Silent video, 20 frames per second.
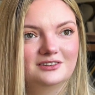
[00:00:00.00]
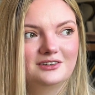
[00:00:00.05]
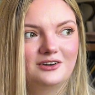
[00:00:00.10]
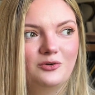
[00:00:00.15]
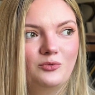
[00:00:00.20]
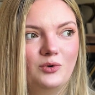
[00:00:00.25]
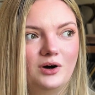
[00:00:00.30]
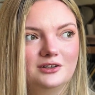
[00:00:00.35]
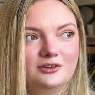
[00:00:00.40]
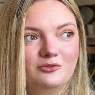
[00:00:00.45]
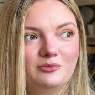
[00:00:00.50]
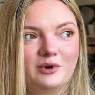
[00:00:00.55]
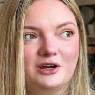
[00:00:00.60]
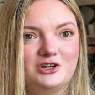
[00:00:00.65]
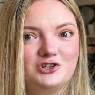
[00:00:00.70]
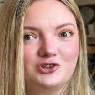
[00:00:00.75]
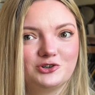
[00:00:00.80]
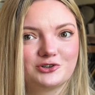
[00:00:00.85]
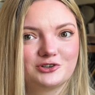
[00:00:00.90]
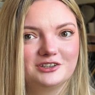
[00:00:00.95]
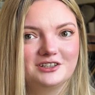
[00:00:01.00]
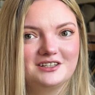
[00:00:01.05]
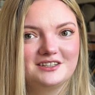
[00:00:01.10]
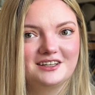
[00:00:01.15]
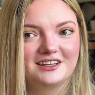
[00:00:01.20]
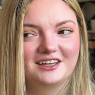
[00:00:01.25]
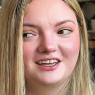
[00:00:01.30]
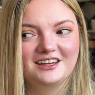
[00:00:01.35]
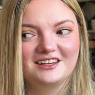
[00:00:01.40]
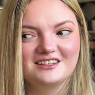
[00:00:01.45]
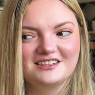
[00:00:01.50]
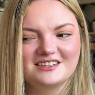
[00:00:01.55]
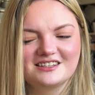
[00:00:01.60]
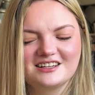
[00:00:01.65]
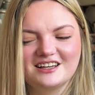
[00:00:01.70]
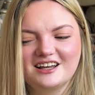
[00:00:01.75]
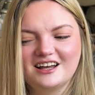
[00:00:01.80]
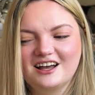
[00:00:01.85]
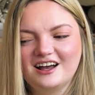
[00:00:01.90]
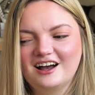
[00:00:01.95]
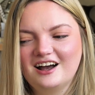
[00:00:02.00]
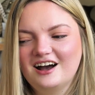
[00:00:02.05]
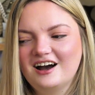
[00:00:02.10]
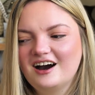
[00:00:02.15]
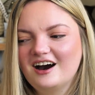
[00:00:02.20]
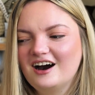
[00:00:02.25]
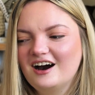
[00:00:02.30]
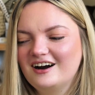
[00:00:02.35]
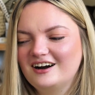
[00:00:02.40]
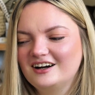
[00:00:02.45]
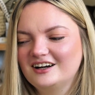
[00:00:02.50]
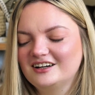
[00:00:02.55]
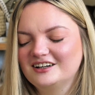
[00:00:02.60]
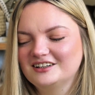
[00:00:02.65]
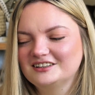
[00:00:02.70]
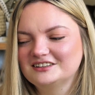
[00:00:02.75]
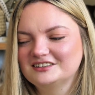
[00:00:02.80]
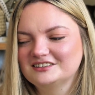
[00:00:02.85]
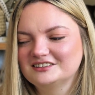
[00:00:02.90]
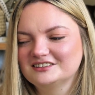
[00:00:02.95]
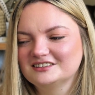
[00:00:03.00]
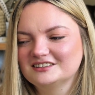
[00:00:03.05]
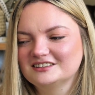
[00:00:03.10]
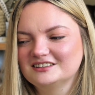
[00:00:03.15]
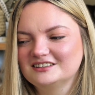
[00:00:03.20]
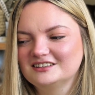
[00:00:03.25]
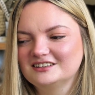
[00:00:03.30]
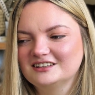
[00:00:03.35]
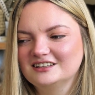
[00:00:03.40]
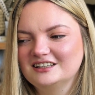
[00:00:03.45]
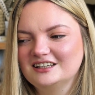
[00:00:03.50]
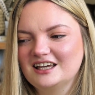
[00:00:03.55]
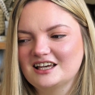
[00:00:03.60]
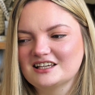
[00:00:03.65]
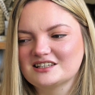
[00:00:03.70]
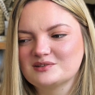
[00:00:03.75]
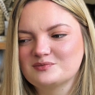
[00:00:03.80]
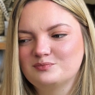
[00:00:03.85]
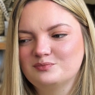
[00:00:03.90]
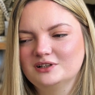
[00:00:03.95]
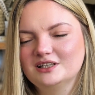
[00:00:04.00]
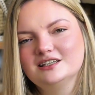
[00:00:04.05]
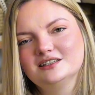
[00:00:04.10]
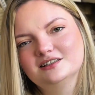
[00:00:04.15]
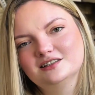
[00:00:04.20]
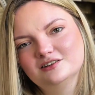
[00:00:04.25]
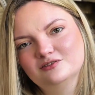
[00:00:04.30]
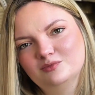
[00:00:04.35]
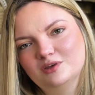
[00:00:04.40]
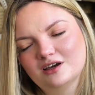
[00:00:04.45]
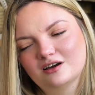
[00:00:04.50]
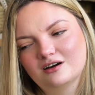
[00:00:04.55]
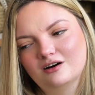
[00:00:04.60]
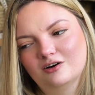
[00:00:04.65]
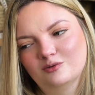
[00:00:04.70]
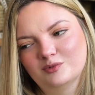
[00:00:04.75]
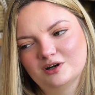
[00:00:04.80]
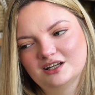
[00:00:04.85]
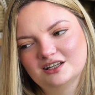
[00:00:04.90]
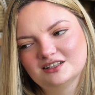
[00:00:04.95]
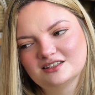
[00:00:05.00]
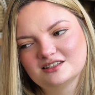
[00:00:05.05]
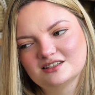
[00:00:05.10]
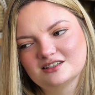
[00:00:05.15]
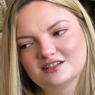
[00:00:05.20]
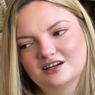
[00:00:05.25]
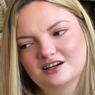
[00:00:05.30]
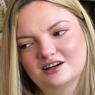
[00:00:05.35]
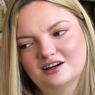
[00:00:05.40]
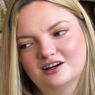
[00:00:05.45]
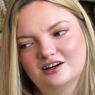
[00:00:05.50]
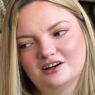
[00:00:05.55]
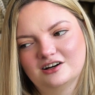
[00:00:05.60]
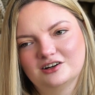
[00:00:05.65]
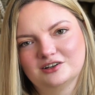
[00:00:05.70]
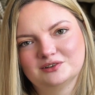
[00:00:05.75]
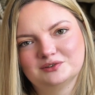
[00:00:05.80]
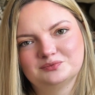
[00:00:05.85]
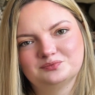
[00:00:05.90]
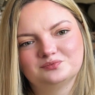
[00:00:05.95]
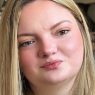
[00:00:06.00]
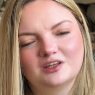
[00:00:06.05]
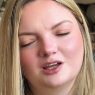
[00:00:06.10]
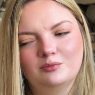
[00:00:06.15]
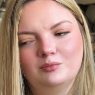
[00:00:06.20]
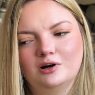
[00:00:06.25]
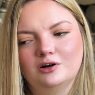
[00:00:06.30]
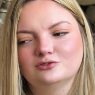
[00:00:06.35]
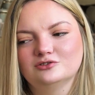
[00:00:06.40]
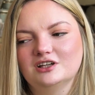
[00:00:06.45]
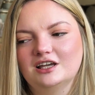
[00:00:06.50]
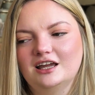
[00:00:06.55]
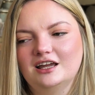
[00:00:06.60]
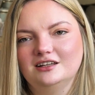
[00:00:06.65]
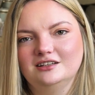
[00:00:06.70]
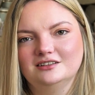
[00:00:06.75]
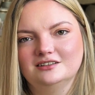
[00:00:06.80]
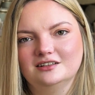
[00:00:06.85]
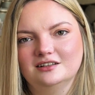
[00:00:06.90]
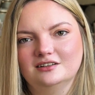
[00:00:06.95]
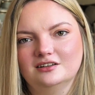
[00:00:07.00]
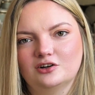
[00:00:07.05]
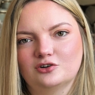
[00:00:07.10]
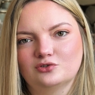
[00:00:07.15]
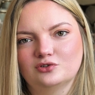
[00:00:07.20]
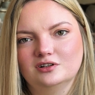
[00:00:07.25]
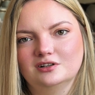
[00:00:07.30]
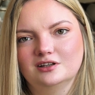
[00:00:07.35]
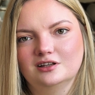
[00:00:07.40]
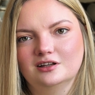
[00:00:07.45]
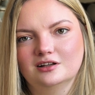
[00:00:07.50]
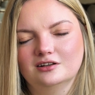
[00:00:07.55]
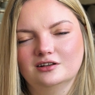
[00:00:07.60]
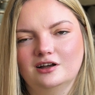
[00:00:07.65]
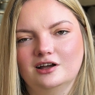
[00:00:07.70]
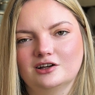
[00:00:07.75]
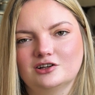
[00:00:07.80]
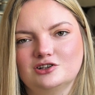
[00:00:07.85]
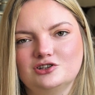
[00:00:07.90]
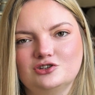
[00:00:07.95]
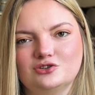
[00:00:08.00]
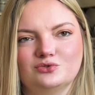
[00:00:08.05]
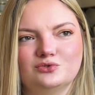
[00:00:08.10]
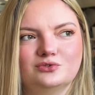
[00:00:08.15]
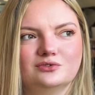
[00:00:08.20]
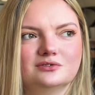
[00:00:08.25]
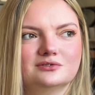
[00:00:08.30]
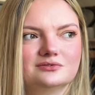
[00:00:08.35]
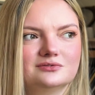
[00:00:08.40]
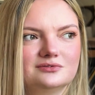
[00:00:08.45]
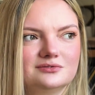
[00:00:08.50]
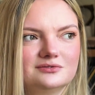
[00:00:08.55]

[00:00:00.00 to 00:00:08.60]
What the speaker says: one of my shortest, I guess. And yes, please leave me a comments about anything. I really like to,